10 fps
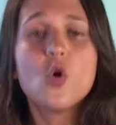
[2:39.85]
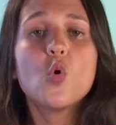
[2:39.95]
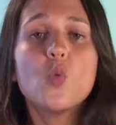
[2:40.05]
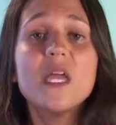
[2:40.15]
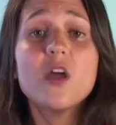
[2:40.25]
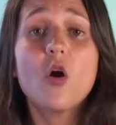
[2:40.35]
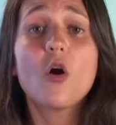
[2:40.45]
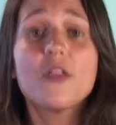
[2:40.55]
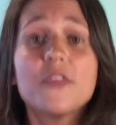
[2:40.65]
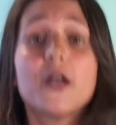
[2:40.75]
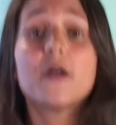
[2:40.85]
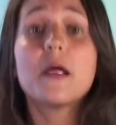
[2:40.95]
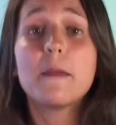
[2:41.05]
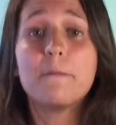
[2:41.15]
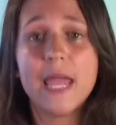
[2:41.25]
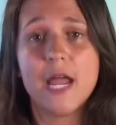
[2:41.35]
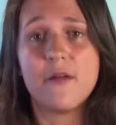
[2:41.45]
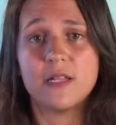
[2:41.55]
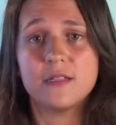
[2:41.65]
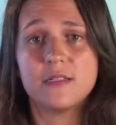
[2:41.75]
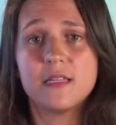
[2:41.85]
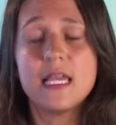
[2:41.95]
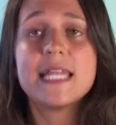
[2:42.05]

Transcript: We are their parents.